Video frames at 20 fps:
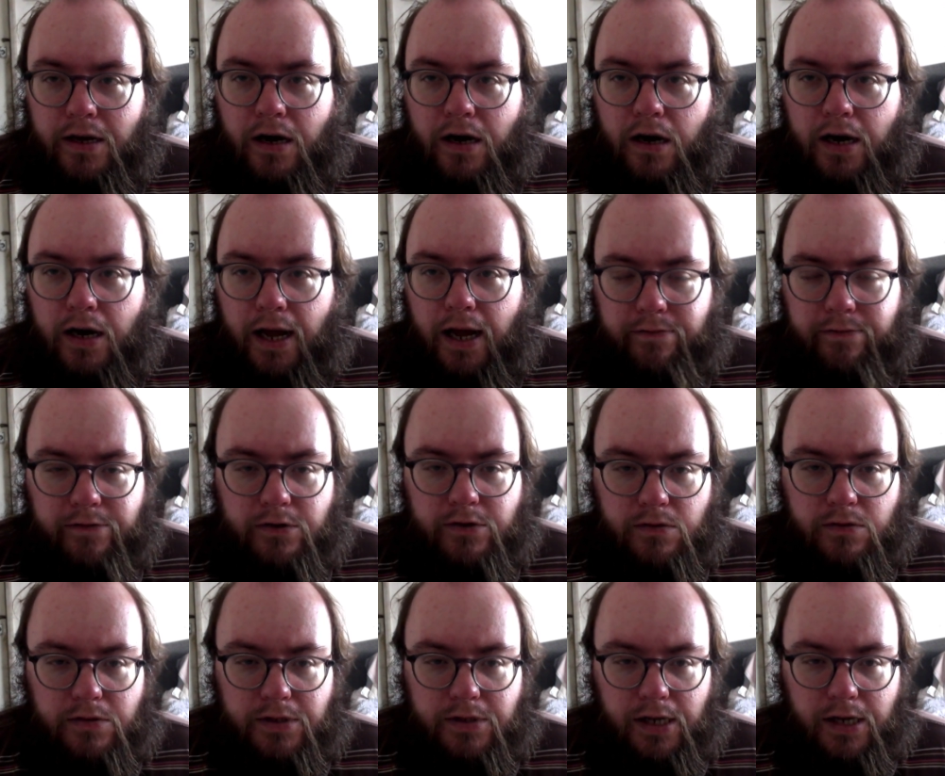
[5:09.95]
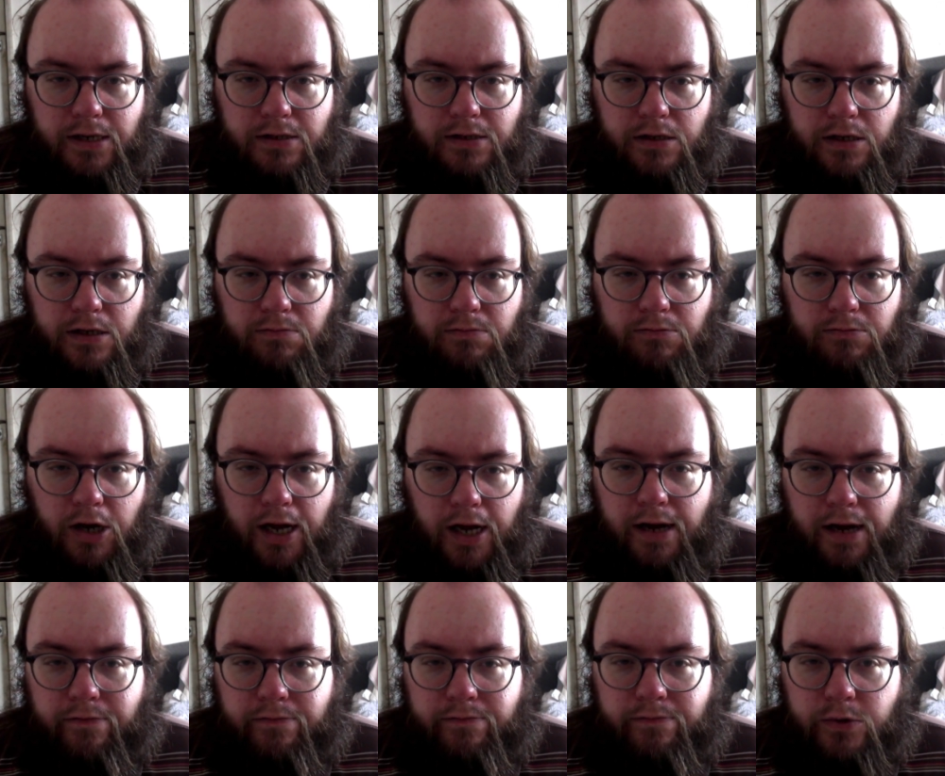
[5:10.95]
I haven't done that. I
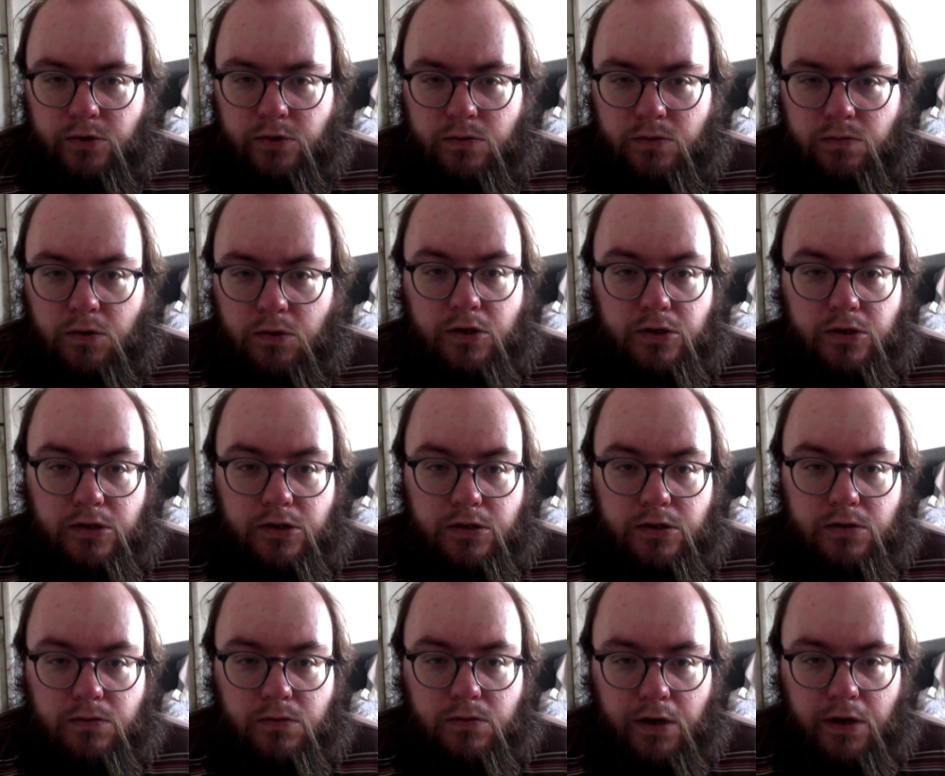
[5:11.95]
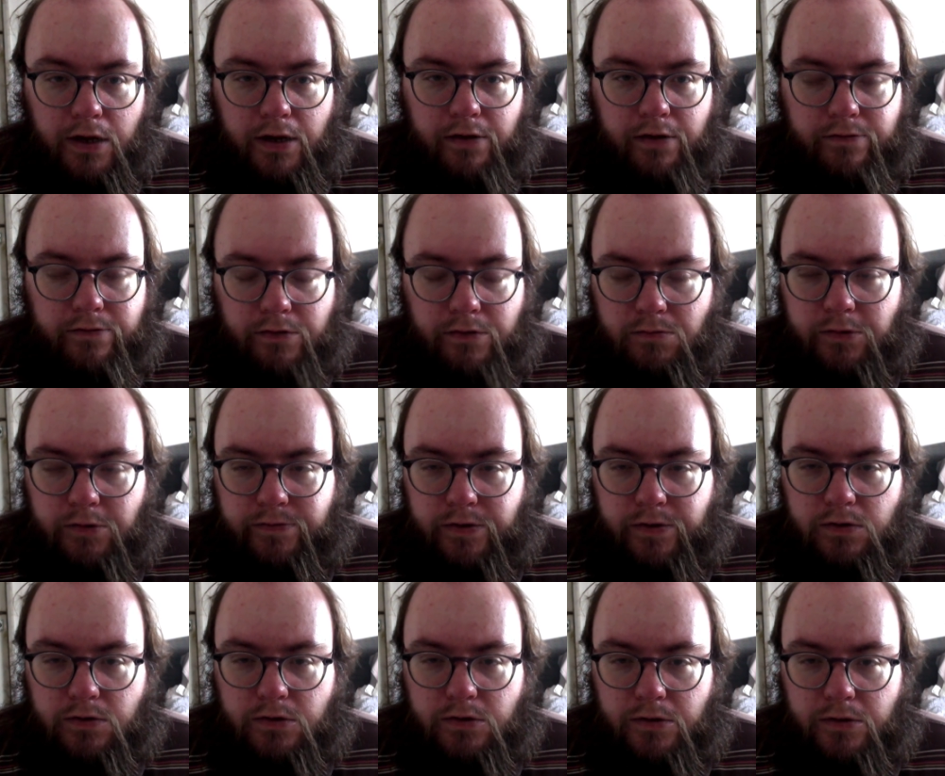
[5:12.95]
have put one or two film
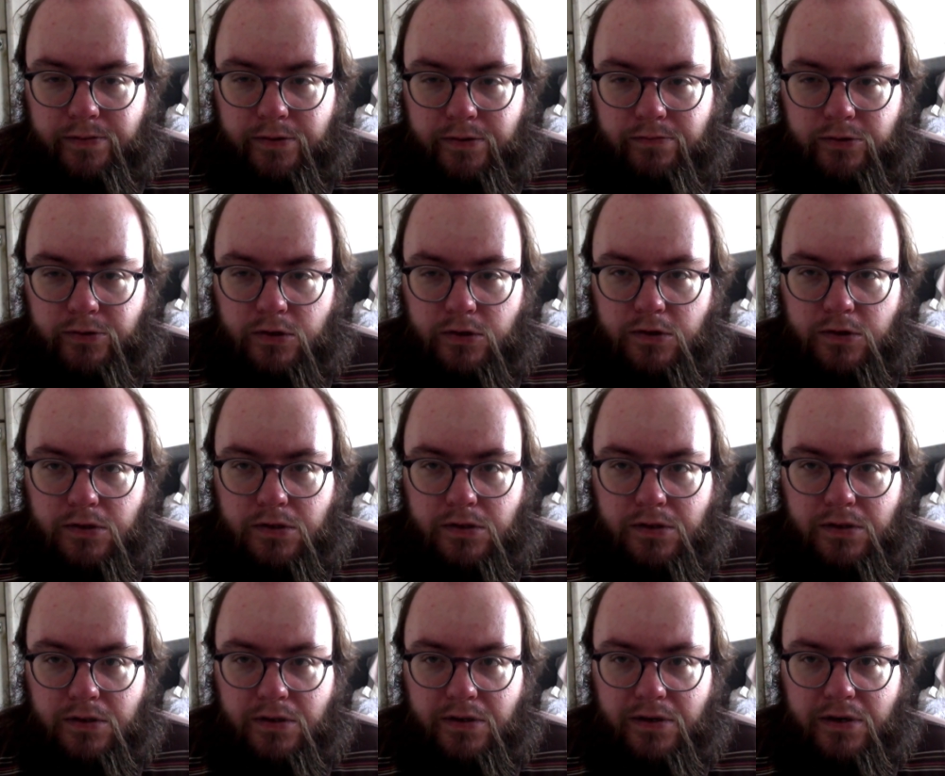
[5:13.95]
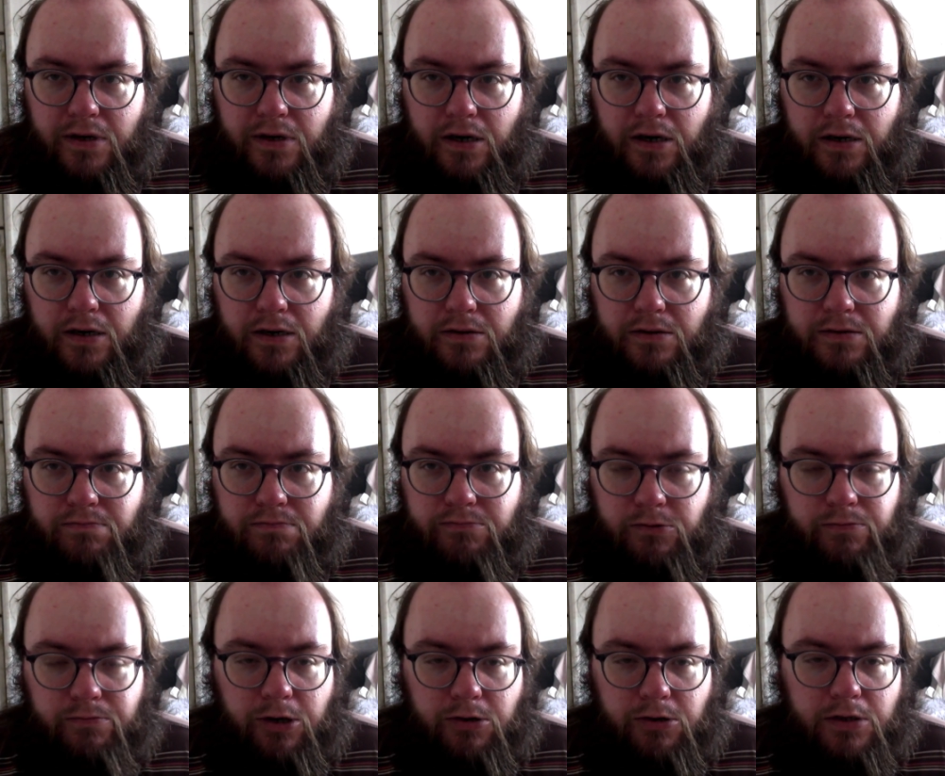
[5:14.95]
reviews up, but most
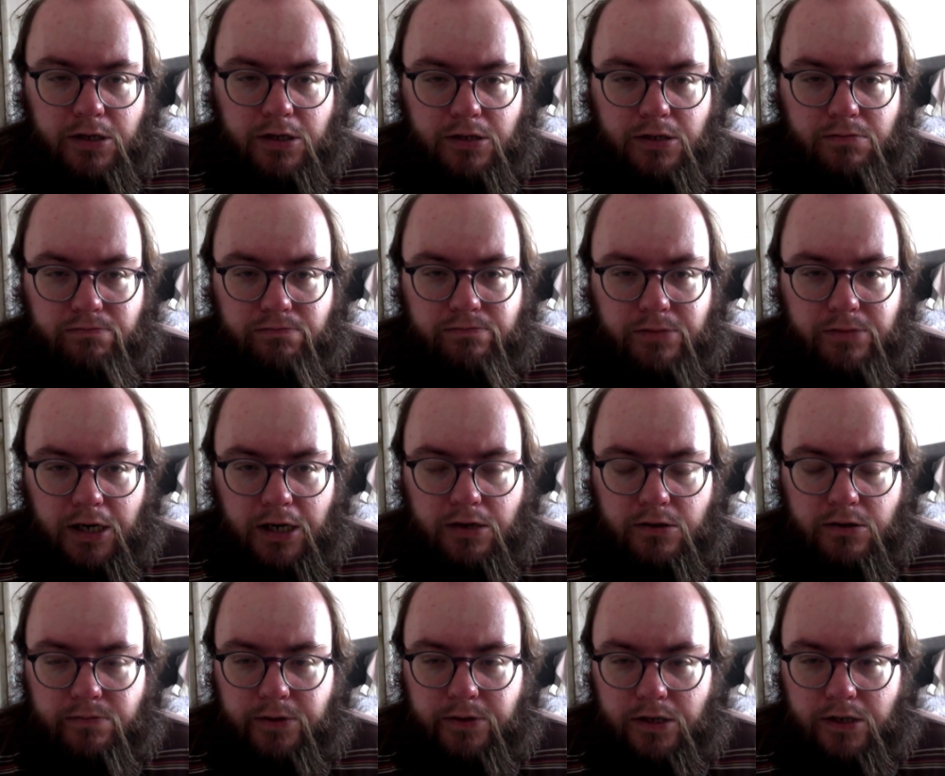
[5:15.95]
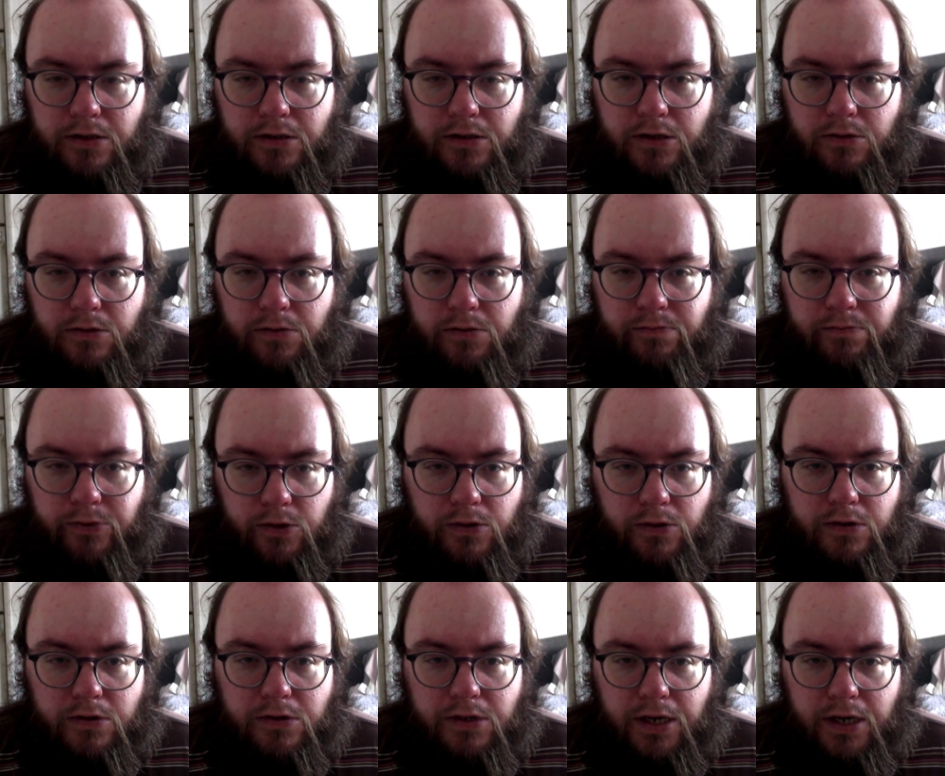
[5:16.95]
of these channels been to do with
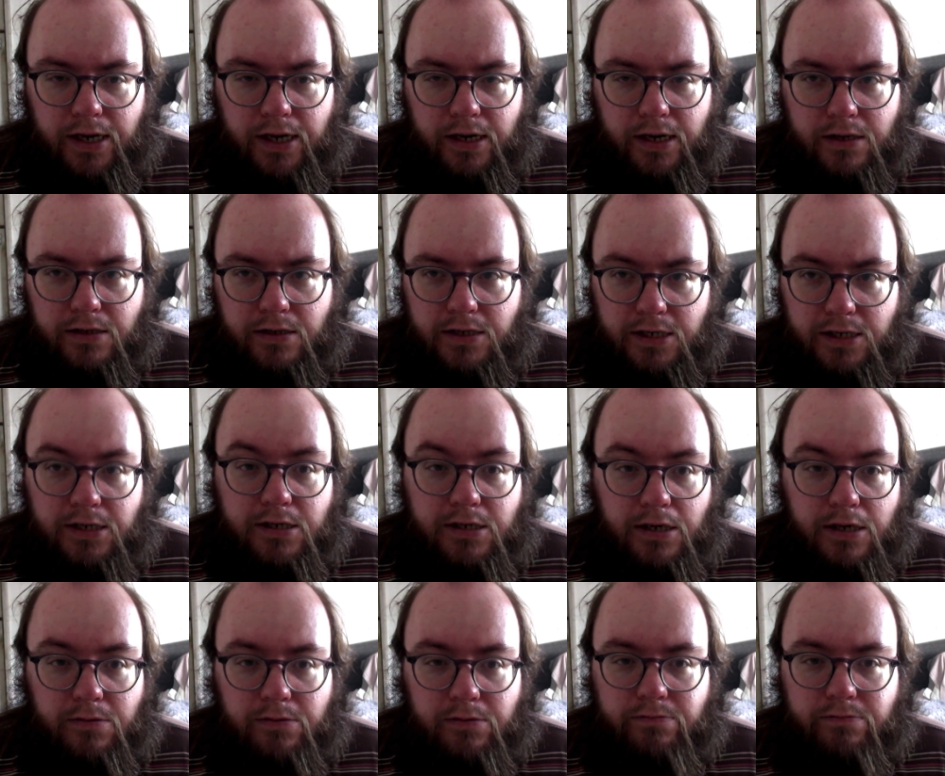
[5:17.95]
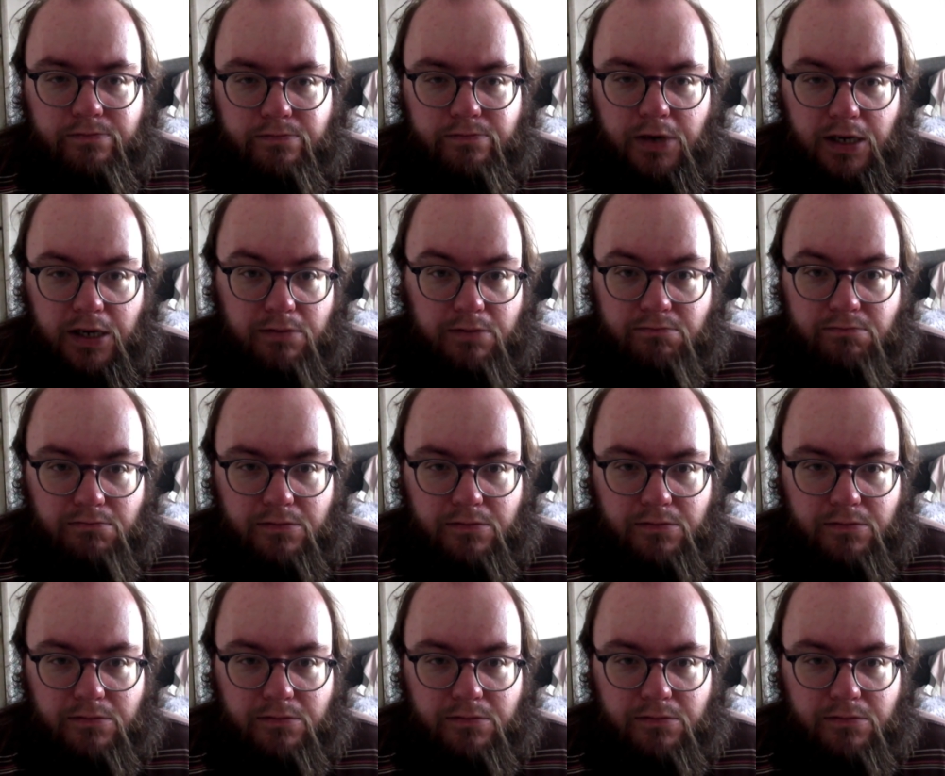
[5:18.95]
books, and it is going to be about,